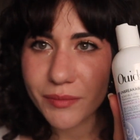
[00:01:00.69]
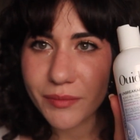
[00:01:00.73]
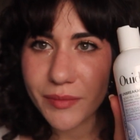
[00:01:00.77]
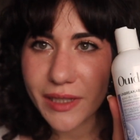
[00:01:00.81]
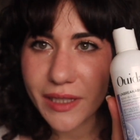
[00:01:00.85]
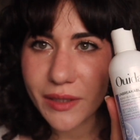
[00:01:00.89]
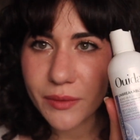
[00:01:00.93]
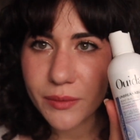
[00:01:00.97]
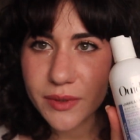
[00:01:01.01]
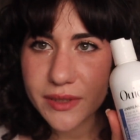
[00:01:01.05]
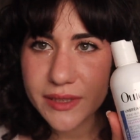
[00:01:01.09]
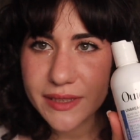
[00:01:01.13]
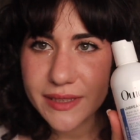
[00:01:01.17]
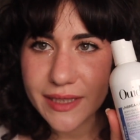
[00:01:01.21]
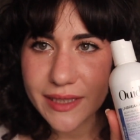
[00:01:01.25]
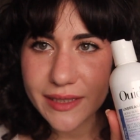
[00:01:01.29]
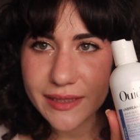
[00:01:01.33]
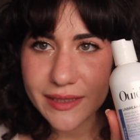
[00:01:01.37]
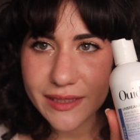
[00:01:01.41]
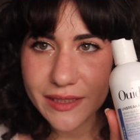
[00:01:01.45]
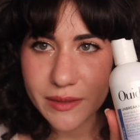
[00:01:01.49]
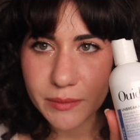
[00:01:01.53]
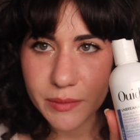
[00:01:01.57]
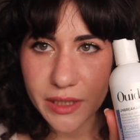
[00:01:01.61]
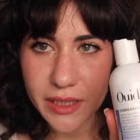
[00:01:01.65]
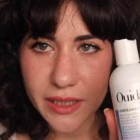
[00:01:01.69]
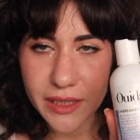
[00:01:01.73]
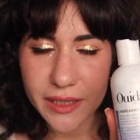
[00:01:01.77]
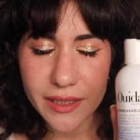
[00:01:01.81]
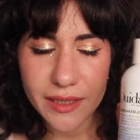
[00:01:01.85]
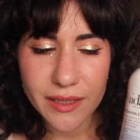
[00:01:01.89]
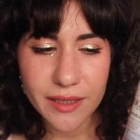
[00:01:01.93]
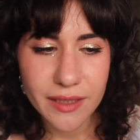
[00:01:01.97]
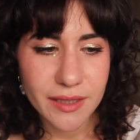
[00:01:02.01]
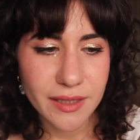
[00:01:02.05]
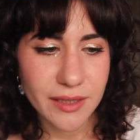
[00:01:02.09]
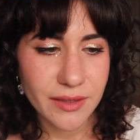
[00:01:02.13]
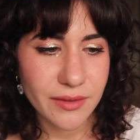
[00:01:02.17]
It was sent to me
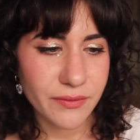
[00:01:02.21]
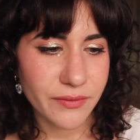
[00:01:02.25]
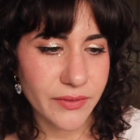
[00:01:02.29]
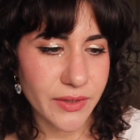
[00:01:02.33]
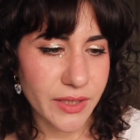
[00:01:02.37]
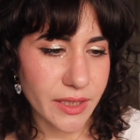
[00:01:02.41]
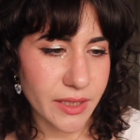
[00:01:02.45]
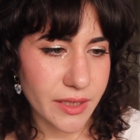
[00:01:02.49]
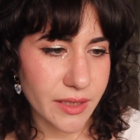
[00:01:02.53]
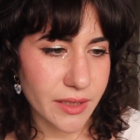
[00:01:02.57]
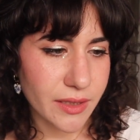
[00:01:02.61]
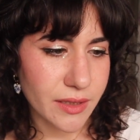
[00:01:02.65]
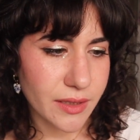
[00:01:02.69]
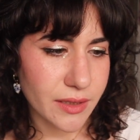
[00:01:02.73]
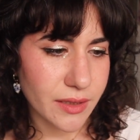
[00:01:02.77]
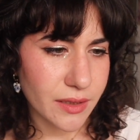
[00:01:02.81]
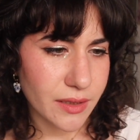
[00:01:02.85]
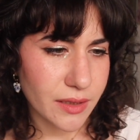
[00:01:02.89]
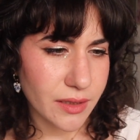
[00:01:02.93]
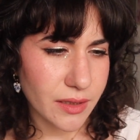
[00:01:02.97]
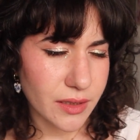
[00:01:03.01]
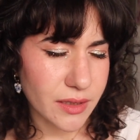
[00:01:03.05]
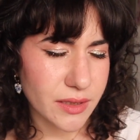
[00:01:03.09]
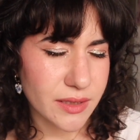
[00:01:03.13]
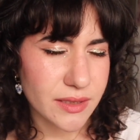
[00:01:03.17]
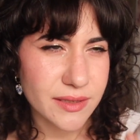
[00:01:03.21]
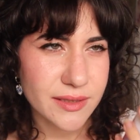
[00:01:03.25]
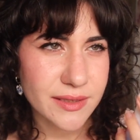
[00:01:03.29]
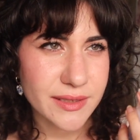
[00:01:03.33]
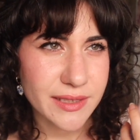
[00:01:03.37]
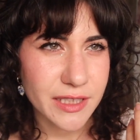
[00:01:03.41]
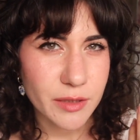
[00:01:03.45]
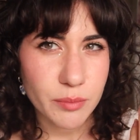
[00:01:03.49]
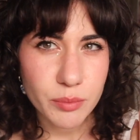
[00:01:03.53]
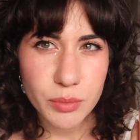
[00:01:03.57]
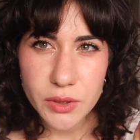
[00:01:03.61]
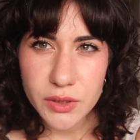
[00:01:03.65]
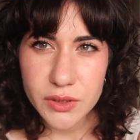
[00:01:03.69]
via
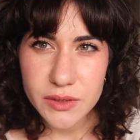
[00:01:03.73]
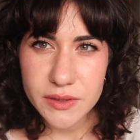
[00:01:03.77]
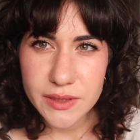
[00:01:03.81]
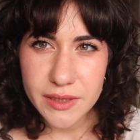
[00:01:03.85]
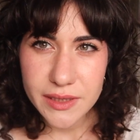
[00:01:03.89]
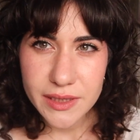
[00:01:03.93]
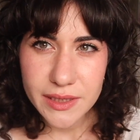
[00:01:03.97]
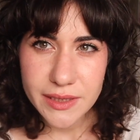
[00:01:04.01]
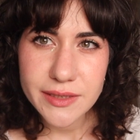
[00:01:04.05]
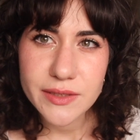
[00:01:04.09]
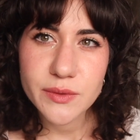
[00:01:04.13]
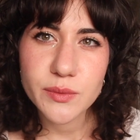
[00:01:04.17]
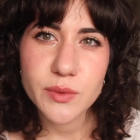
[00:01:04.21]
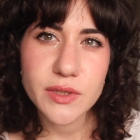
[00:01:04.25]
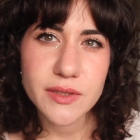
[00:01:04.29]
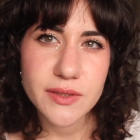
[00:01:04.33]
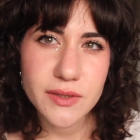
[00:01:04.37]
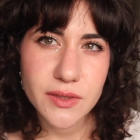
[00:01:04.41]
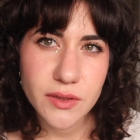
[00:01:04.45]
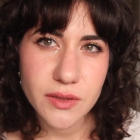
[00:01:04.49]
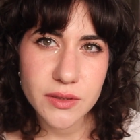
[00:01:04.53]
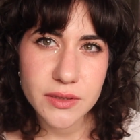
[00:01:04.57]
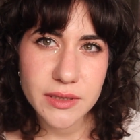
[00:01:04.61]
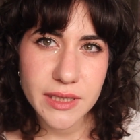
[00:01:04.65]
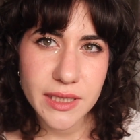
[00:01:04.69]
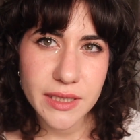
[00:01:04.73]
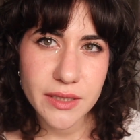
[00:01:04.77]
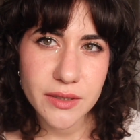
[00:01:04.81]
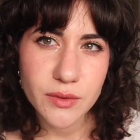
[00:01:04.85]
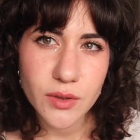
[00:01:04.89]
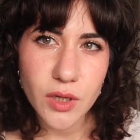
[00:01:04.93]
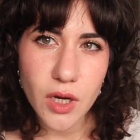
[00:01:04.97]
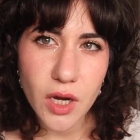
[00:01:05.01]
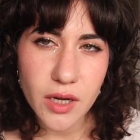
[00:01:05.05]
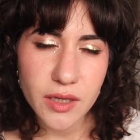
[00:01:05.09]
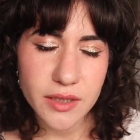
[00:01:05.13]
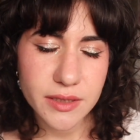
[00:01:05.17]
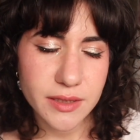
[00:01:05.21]
Skeepers, I is what it's called now,
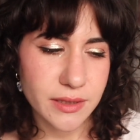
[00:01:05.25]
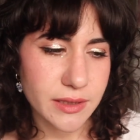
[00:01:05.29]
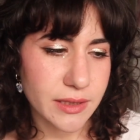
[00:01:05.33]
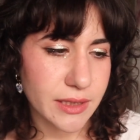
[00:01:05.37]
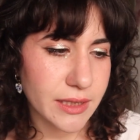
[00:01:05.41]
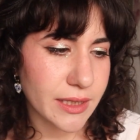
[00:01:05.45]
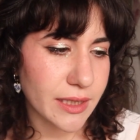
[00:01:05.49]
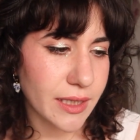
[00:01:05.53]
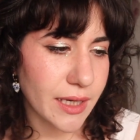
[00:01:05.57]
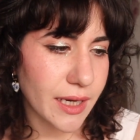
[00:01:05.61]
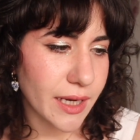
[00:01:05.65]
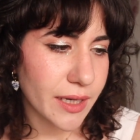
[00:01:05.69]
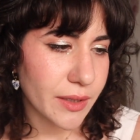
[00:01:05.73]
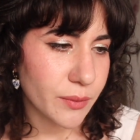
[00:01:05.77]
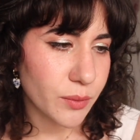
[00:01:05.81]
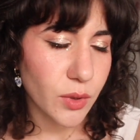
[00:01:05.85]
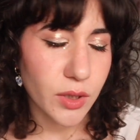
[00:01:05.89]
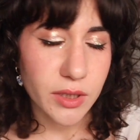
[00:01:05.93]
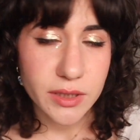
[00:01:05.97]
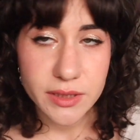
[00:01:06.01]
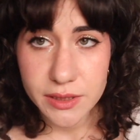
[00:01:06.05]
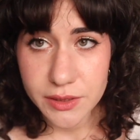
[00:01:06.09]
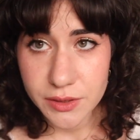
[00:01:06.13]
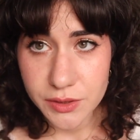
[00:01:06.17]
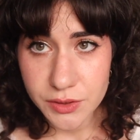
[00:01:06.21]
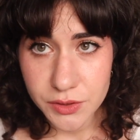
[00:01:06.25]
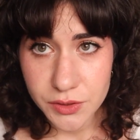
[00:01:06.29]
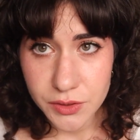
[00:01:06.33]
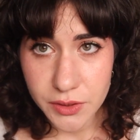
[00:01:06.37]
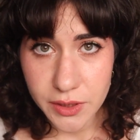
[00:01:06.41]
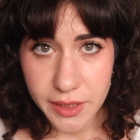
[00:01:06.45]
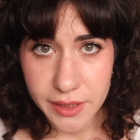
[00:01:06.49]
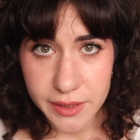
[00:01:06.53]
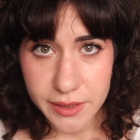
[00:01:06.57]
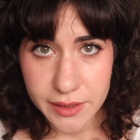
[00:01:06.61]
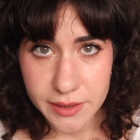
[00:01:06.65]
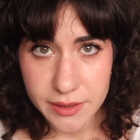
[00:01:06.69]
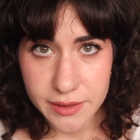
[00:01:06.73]
Octoly. I wanted to
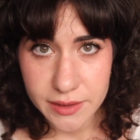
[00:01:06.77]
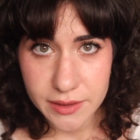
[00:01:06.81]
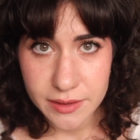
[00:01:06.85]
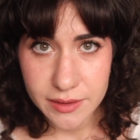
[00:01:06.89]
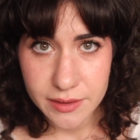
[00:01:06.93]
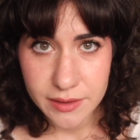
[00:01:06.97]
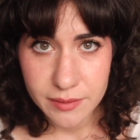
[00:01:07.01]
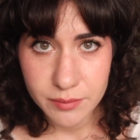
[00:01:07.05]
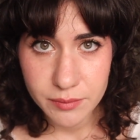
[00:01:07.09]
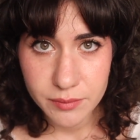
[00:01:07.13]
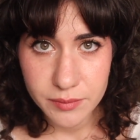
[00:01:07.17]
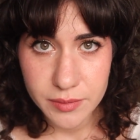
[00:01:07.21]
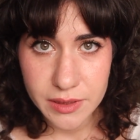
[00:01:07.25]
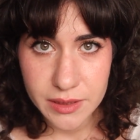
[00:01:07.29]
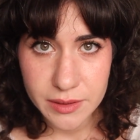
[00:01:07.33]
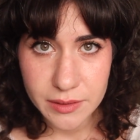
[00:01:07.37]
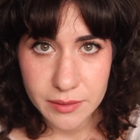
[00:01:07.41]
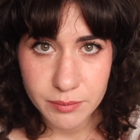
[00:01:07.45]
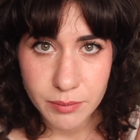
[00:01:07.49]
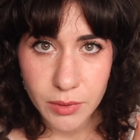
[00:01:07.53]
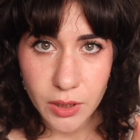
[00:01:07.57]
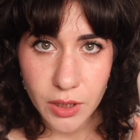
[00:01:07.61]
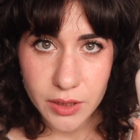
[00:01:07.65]
try the the